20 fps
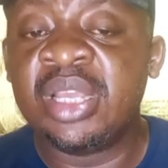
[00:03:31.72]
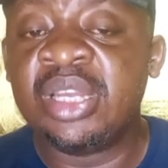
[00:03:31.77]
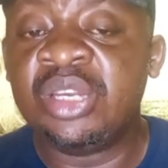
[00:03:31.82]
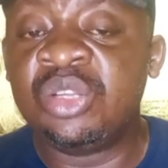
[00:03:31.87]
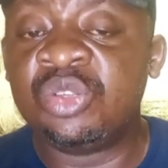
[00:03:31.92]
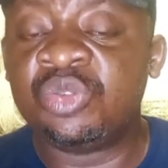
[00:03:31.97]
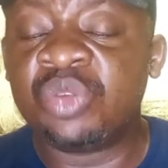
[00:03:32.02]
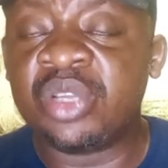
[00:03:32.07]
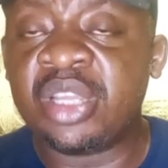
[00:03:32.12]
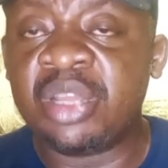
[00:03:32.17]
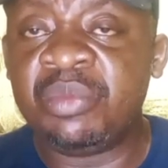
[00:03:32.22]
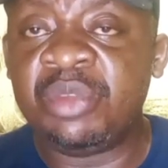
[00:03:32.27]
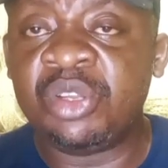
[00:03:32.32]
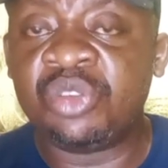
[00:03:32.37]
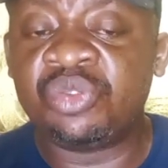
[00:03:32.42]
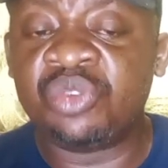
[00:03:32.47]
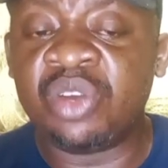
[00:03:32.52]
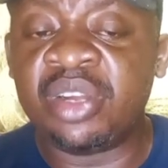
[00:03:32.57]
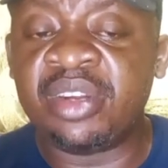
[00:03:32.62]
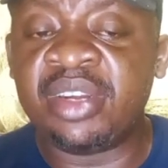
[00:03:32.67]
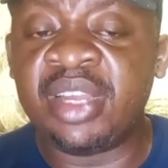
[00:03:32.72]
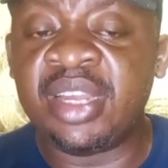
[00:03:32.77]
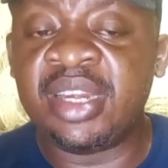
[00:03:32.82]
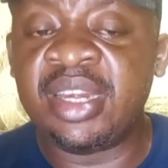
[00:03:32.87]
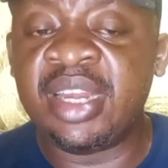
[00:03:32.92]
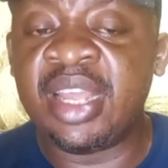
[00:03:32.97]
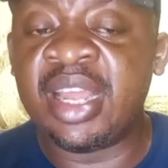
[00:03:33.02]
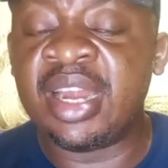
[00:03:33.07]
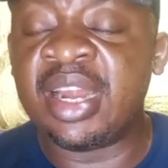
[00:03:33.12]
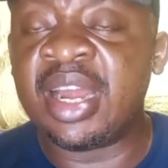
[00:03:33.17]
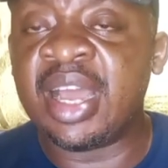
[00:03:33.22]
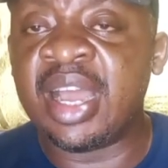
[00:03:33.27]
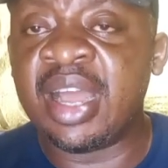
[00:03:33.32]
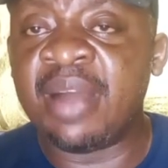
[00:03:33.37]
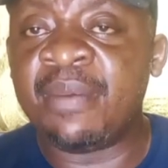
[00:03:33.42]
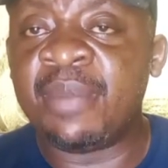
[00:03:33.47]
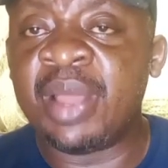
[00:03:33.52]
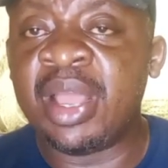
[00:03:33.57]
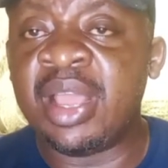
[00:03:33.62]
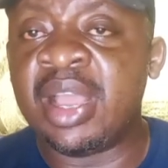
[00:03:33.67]
This will give me 200
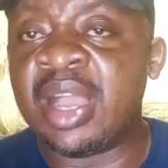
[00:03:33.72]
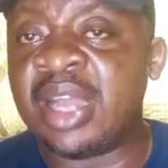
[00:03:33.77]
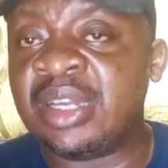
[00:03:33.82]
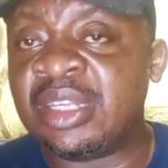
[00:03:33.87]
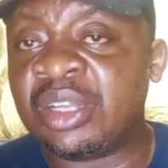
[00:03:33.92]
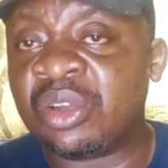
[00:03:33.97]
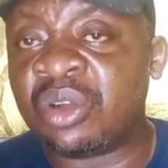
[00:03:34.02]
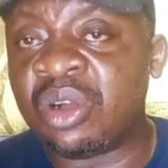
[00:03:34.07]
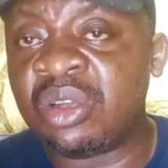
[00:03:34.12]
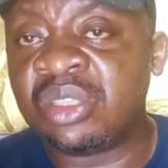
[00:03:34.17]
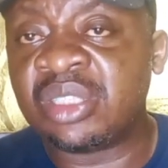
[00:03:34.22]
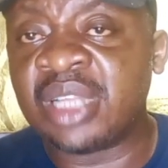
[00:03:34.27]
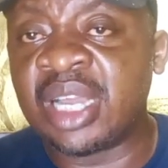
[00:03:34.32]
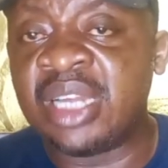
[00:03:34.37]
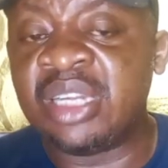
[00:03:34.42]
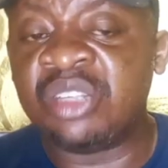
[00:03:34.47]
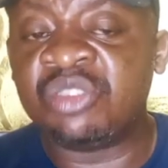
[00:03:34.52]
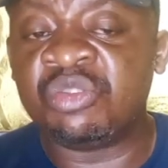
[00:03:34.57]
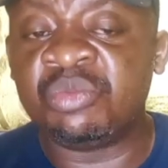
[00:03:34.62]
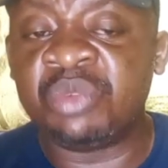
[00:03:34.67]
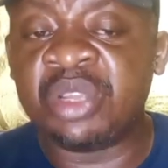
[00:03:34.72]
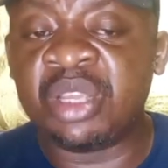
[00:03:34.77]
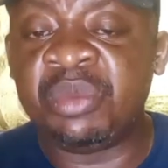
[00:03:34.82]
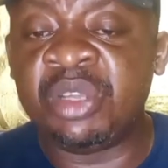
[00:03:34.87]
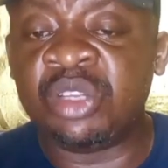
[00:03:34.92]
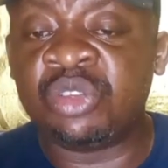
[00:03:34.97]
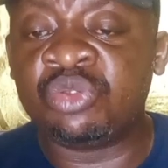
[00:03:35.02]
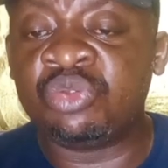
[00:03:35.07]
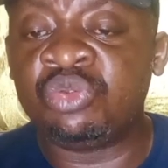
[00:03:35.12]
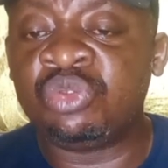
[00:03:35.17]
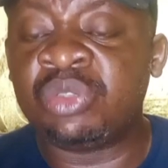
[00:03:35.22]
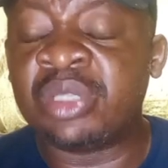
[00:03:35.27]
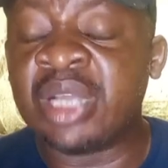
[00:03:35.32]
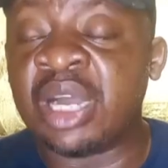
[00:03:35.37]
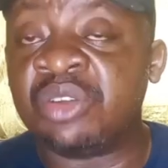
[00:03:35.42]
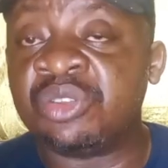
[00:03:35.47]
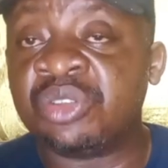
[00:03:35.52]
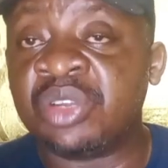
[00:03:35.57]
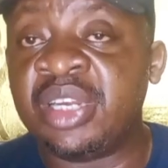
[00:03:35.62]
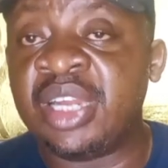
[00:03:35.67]
naira at the cost, and this will give me
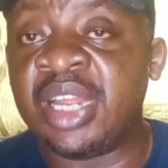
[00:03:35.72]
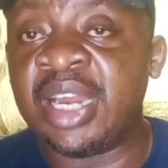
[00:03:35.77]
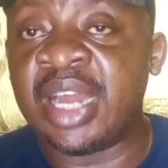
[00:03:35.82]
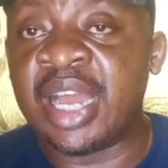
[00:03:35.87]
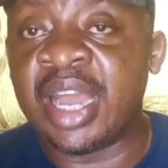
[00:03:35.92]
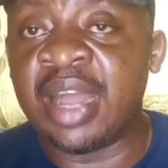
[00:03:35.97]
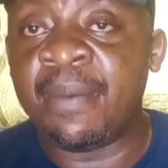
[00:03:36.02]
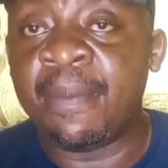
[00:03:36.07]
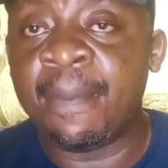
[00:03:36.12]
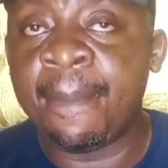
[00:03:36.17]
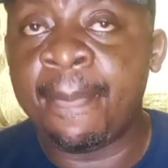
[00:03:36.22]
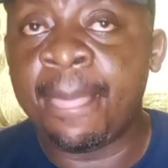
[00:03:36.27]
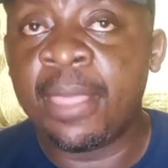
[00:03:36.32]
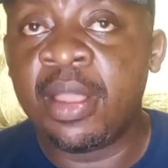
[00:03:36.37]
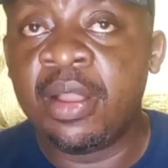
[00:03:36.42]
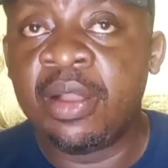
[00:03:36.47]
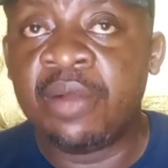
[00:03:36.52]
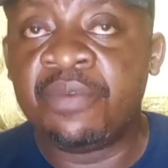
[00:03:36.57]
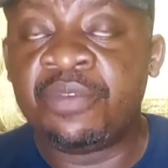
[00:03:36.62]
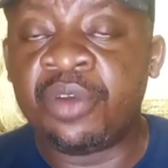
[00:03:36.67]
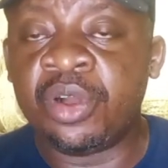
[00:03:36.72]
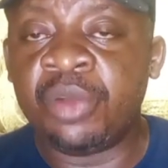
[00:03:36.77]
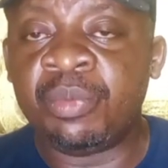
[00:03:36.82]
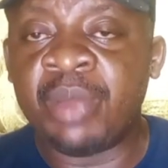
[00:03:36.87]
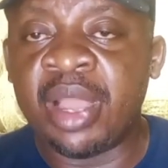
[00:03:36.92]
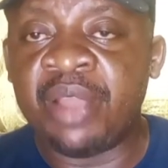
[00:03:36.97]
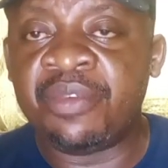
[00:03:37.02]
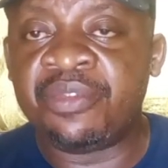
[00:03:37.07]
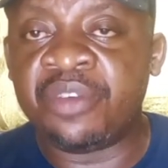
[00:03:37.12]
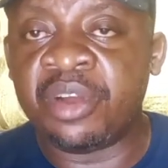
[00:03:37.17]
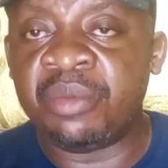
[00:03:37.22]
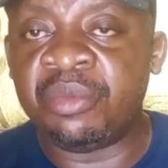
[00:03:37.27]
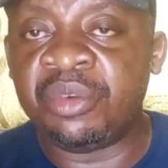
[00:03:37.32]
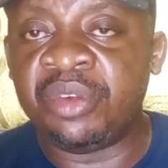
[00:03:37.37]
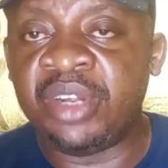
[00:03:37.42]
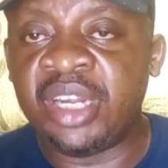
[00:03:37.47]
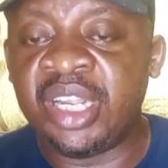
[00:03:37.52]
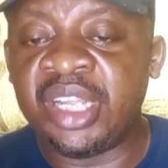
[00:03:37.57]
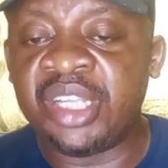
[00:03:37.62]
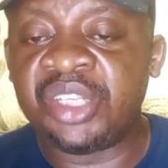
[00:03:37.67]
2,000 naira for my
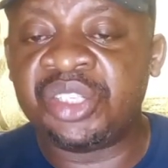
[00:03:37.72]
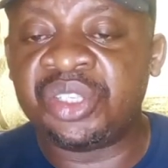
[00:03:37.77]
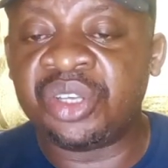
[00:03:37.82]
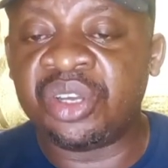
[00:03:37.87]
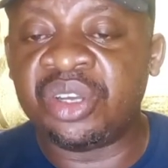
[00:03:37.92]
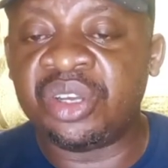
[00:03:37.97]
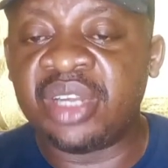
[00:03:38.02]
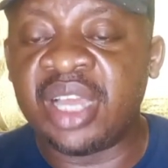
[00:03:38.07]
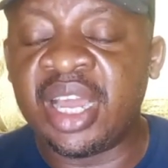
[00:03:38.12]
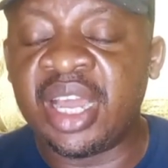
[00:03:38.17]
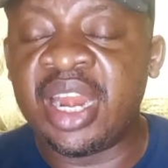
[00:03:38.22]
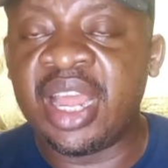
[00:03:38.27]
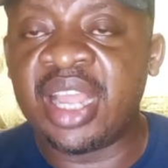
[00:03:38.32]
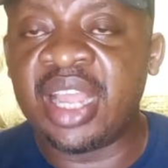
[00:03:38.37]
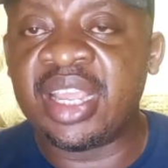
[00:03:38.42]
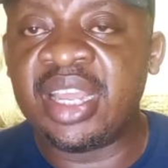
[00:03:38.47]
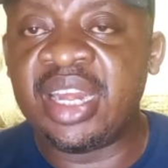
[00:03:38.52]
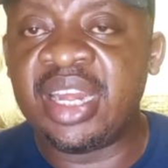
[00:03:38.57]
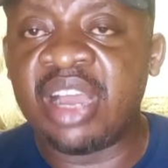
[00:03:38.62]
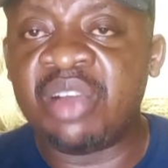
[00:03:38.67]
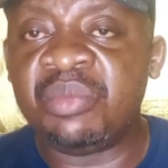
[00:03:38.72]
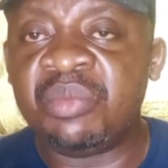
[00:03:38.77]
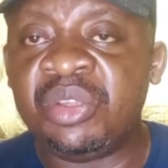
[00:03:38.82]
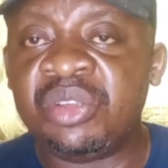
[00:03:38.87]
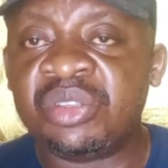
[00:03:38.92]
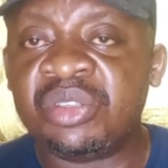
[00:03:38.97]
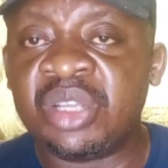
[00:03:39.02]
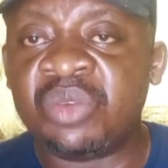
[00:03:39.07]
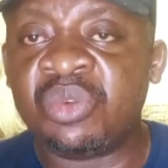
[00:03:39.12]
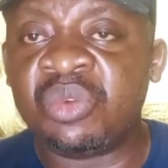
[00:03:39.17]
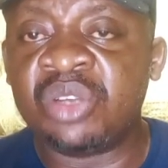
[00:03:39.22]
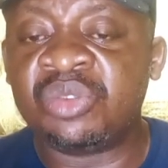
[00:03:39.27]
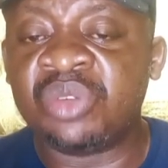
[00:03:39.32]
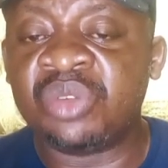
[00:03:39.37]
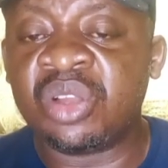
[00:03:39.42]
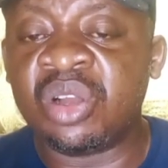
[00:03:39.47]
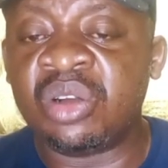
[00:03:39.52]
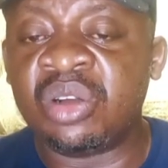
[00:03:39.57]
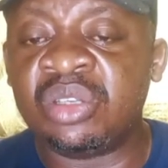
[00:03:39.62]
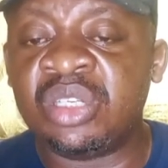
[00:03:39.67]
formulation. And again, I'll be using what
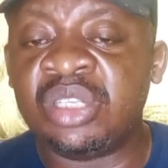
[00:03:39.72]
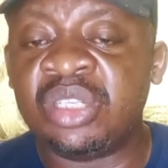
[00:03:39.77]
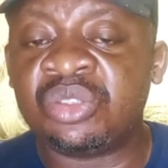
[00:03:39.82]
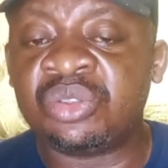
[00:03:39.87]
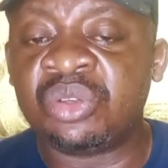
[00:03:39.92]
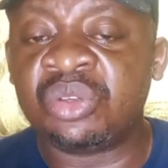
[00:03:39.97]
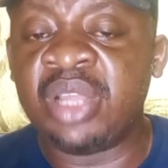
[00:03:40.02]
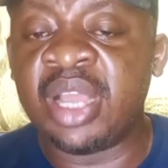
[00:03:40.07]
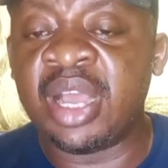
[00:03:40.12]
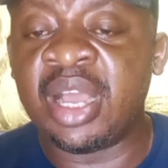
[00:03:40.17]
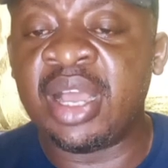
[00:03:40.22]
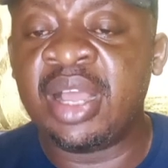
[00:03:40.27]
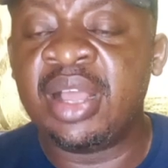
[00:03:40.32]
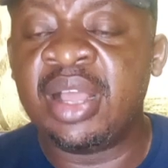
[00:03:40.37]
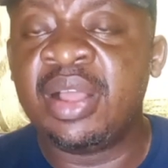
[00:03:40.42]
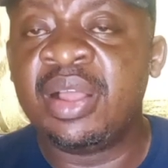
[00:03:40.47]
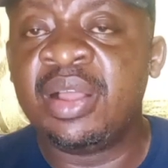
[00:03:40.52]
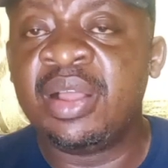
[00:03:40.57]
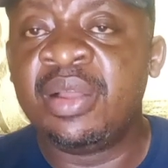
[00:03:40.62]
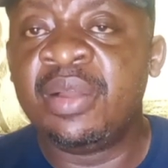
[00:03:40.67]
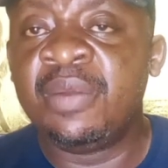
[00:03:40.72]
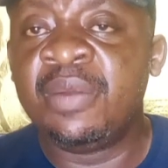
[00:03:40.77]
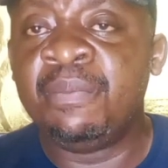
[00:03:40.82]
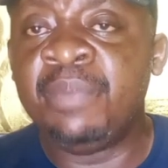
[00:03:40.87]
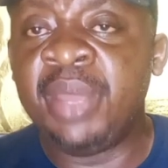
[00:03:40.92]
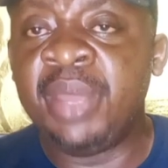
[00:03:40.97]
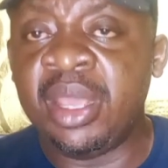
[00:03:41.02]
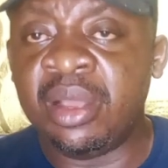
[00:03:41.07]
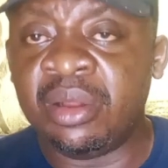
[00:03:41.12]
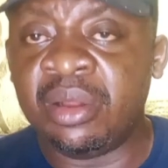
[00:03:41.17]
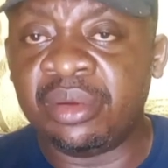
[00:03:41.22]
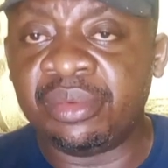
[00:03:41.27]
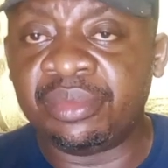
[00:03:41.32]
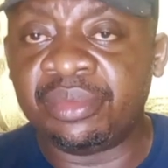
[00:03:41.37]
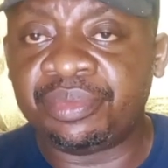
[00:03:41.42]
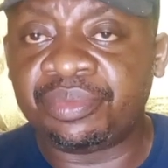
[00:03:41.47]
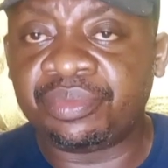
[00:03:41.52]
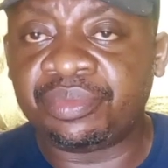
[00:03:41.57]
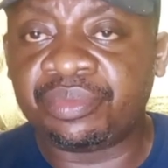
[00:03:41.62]
we call the soya meal.